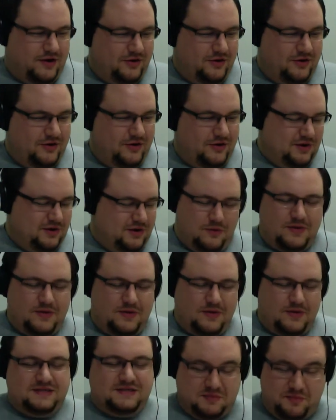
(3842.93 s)
And I was like, I want to
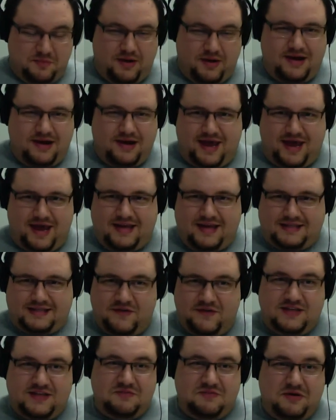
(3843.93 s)
listen to some podcasts. Let's
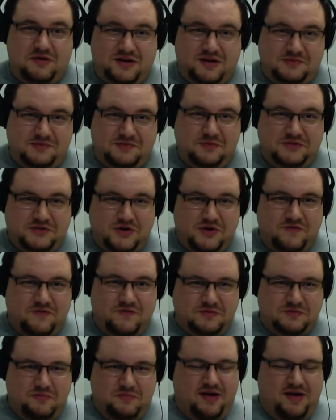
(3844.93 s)
find some customer service
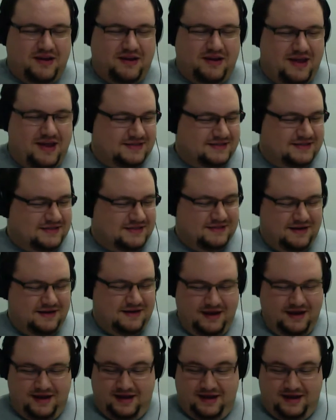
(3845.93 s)
podcasts.
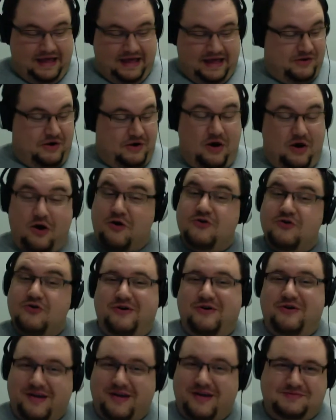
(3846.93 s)
There are no
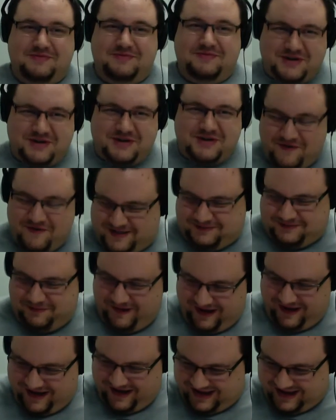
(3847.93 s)
customer service
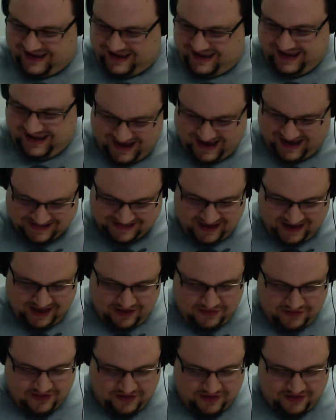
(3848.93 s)
podcasts.
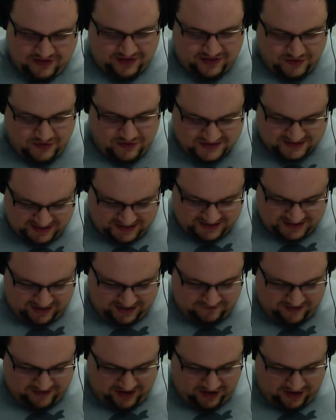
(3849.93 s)
The closest thing I
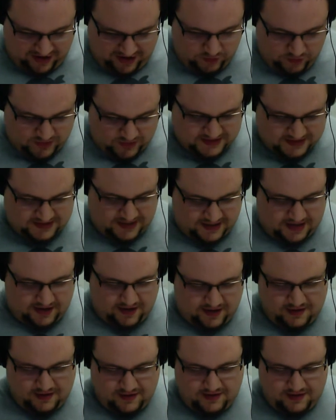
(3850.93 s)
found was
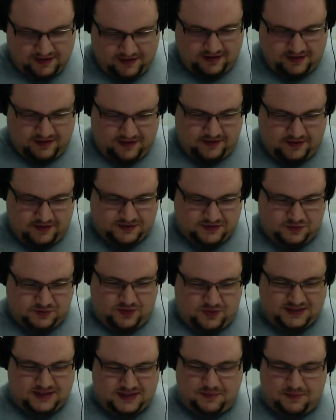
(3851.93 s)

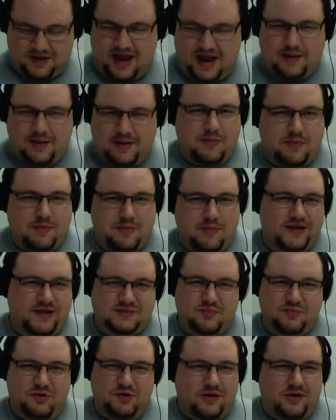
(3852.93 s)
some guy promoting his
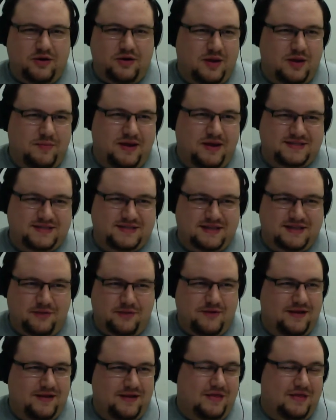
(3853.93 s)
book. He basically
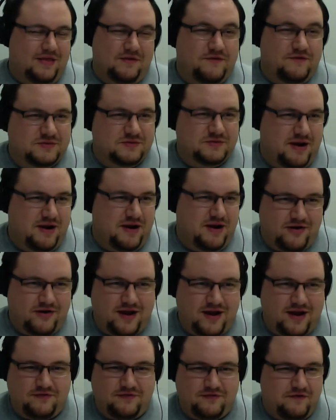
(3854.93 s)
read like the first
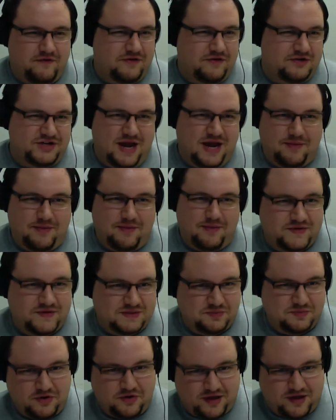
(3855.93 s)
paragraph of every chapter of his
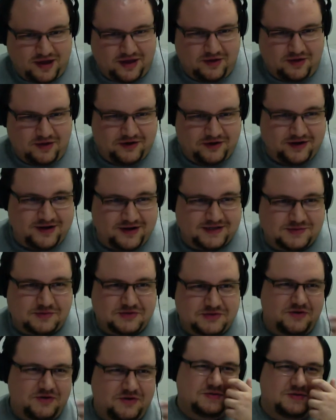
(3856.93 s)
book and called it a customer
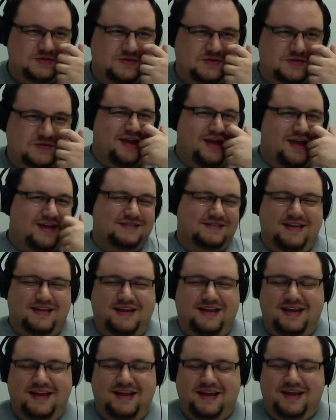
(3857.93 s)
service podcast.
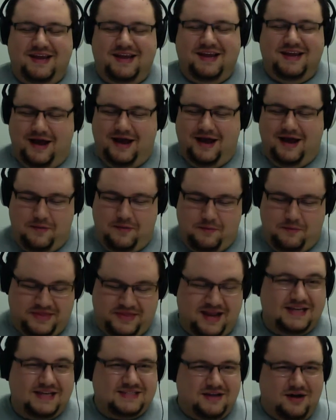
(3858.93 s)
But then
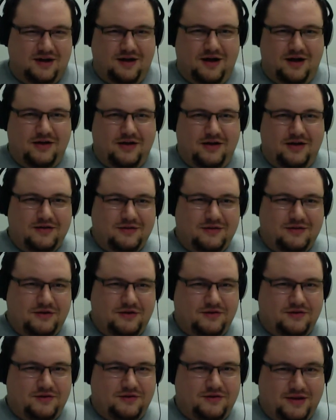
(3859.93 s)
I saw
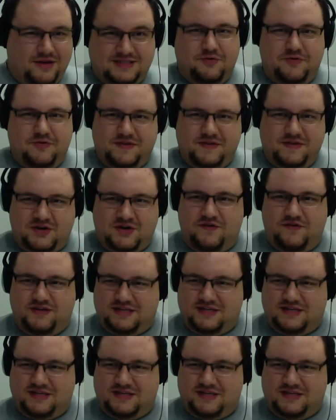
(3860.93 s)
the customer and the service.